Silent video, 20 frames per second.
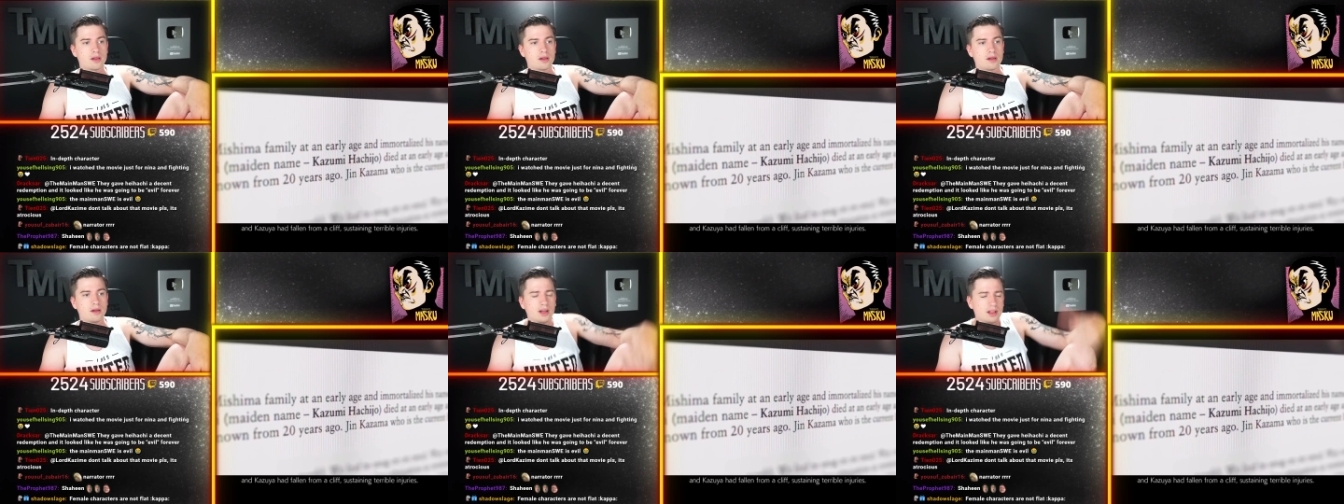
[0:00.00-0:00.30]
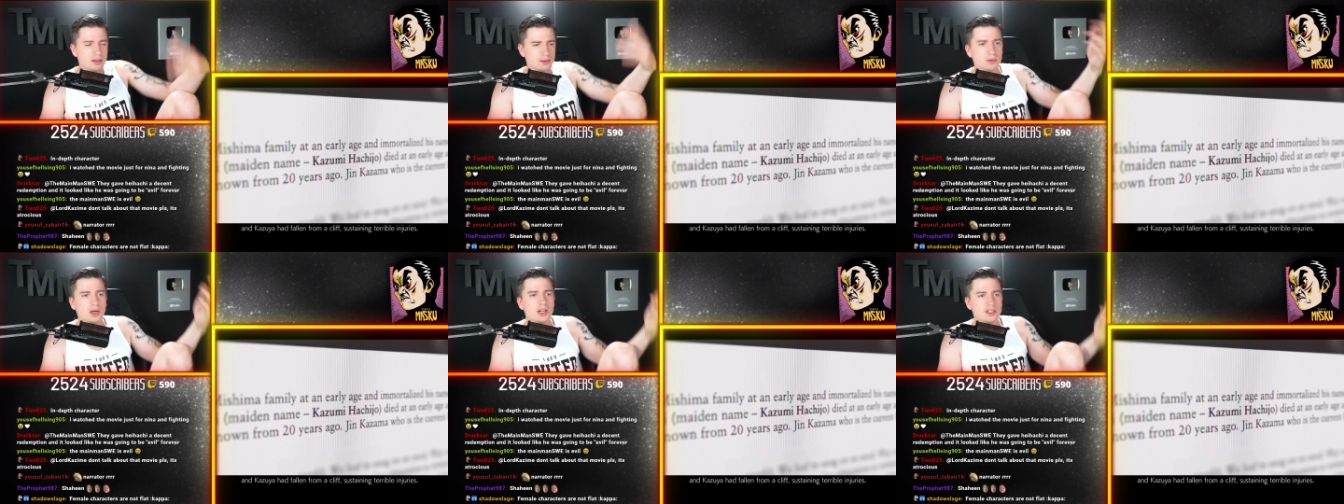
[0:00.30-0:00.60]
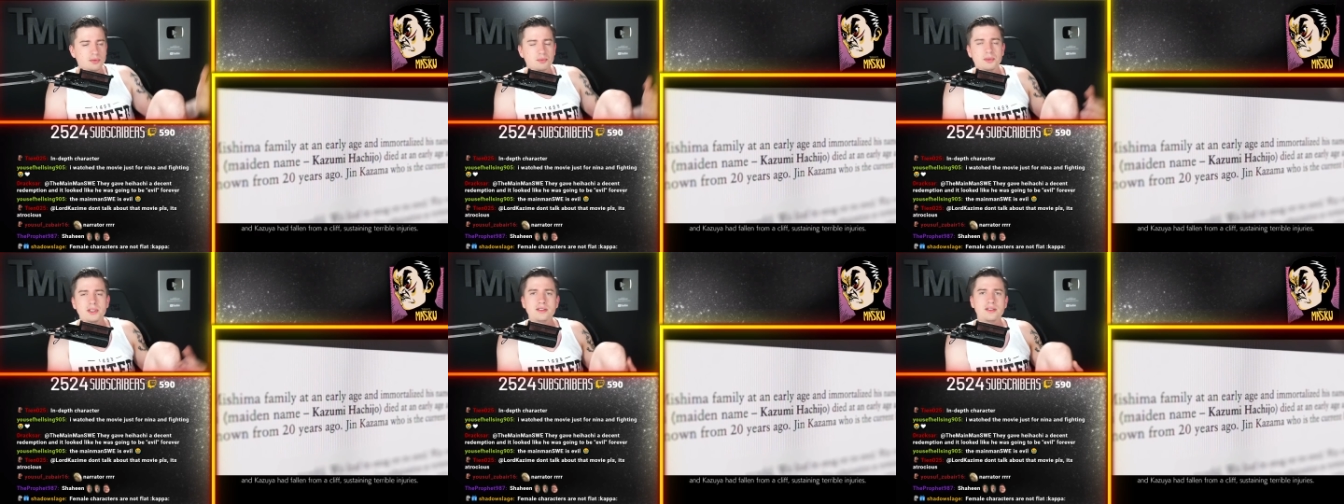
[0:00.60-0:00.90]
it was
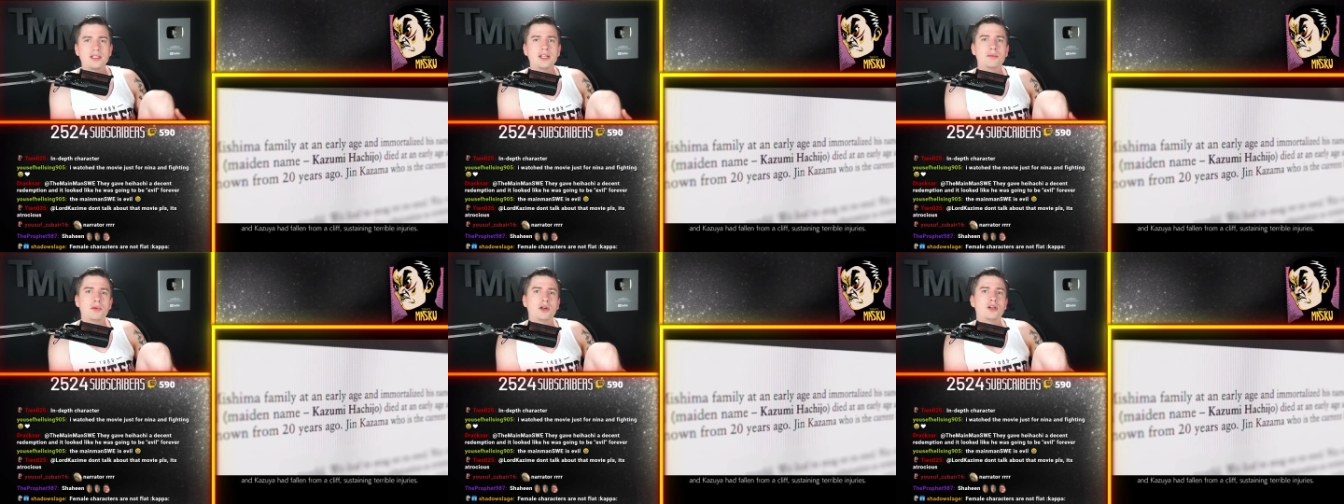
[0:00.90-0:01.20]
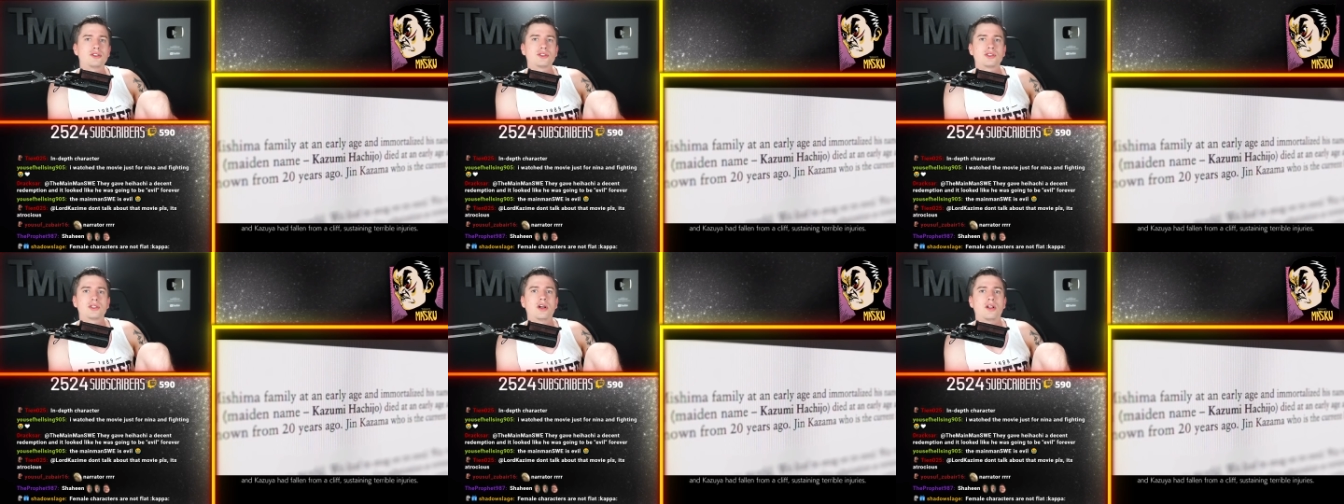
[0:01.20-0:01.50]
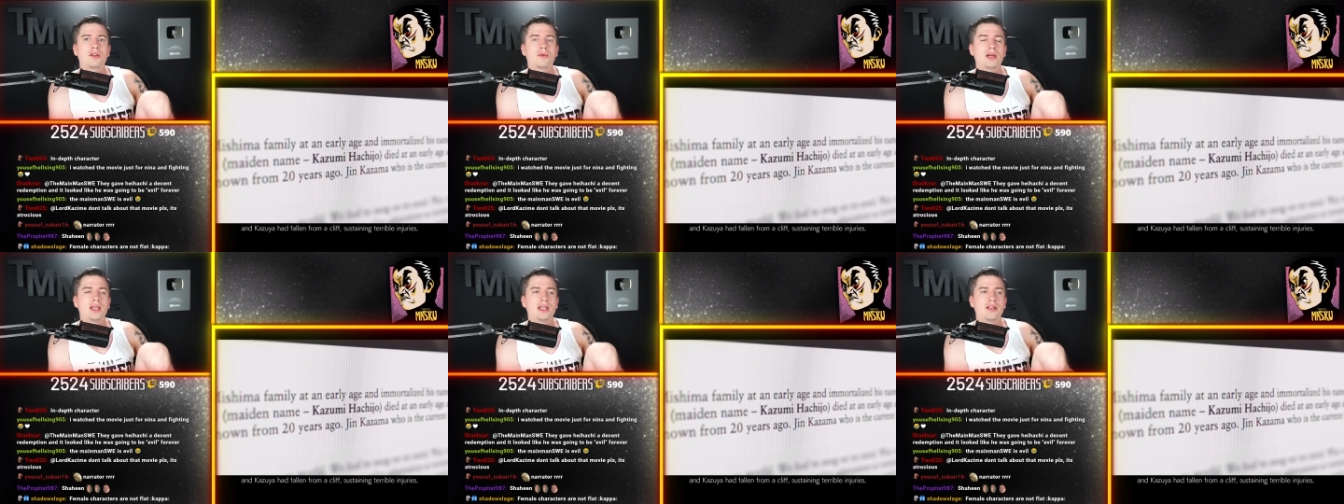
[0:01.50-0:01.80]
pretty emotional
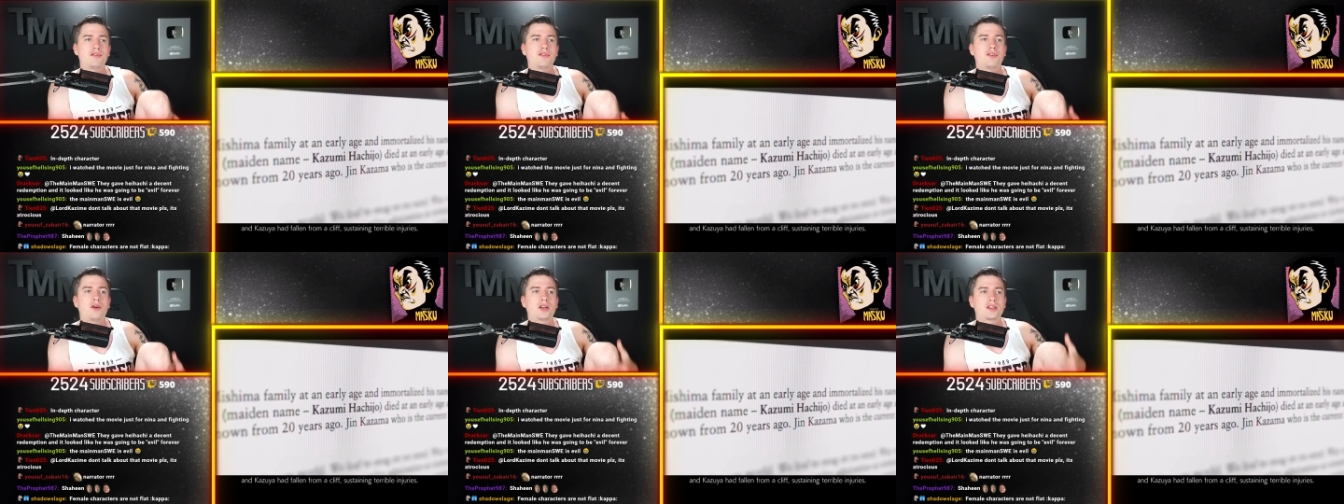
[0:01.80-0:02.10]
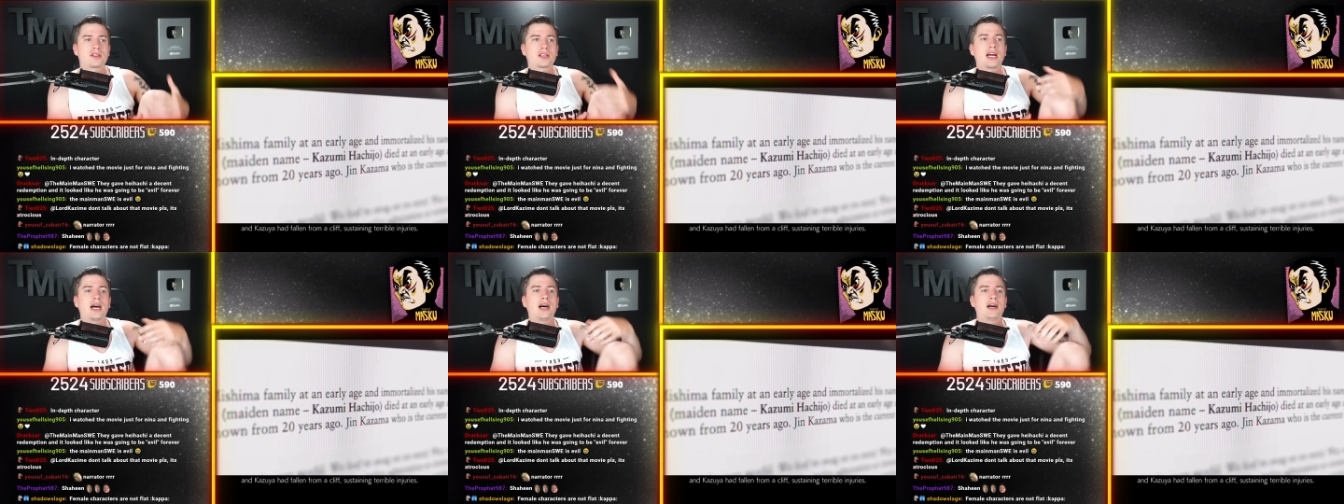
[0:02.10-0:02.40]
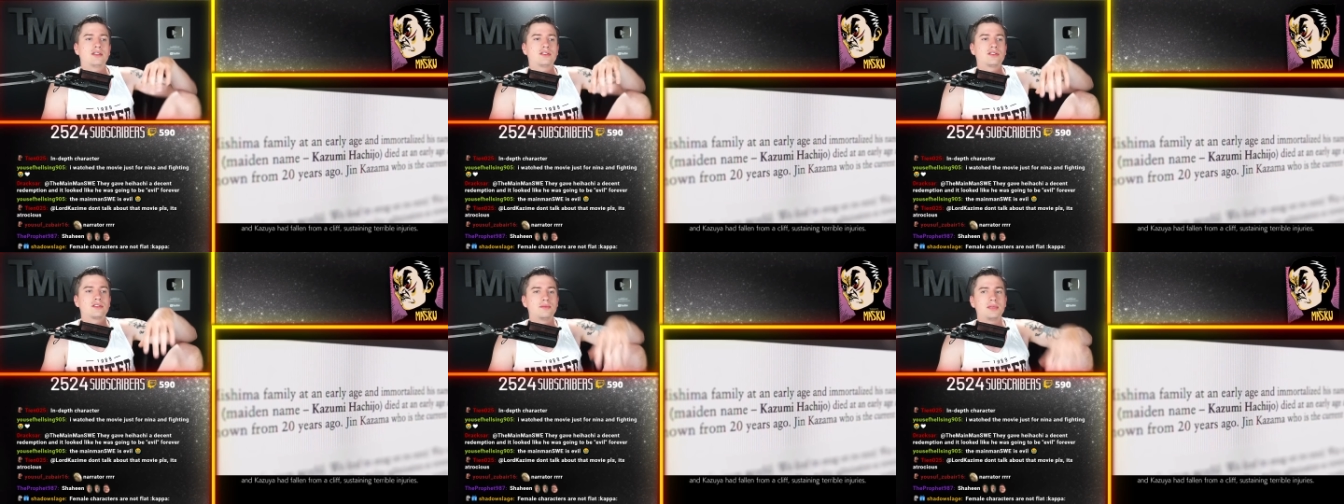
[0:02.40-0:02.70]
when he fought
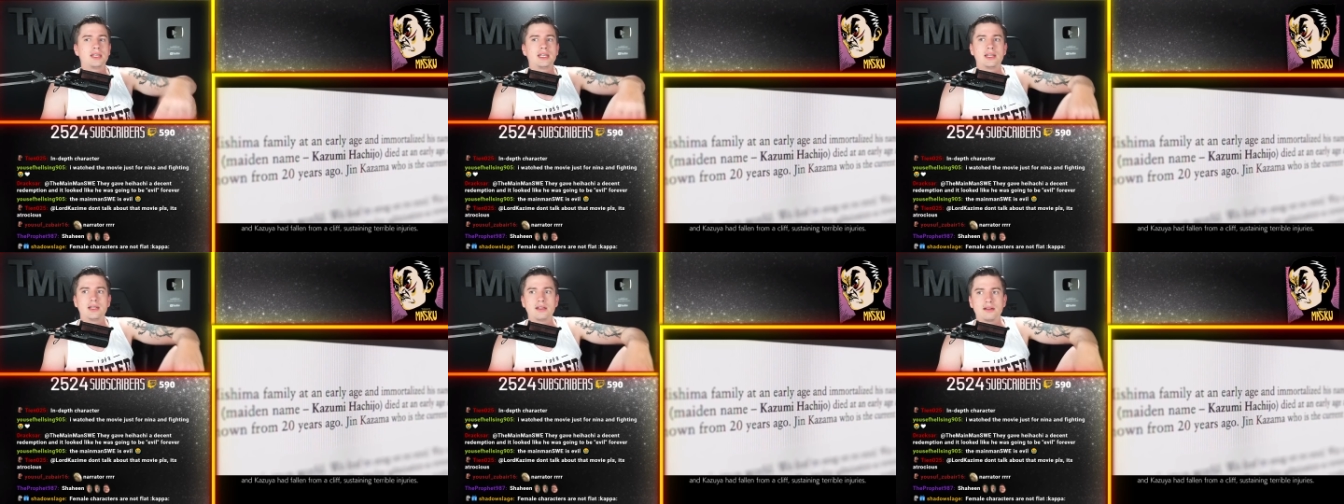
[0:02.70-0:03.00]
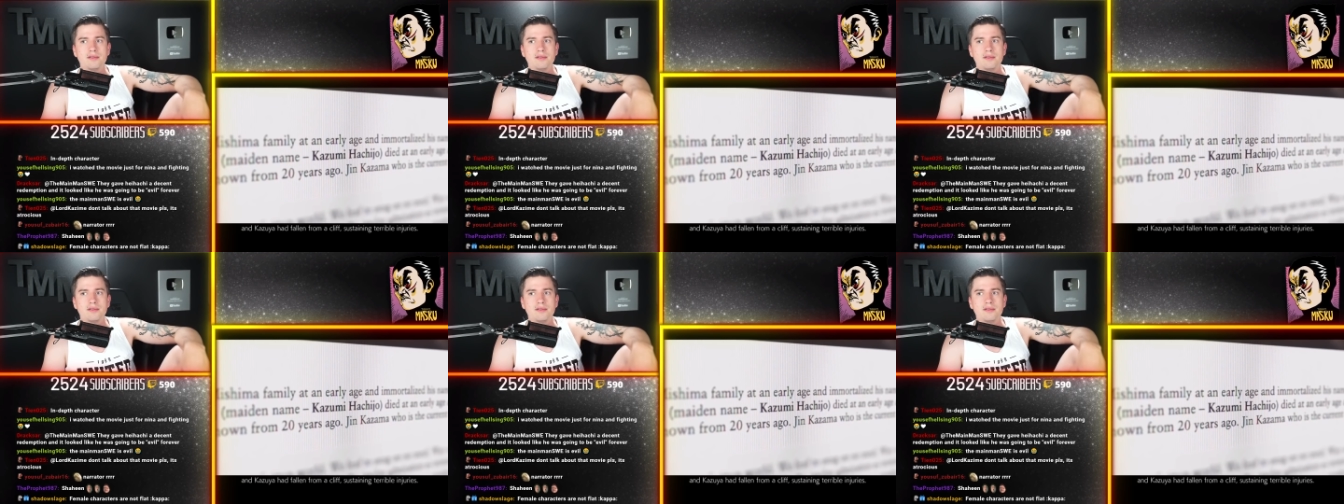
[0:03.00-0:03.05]
Kazumi.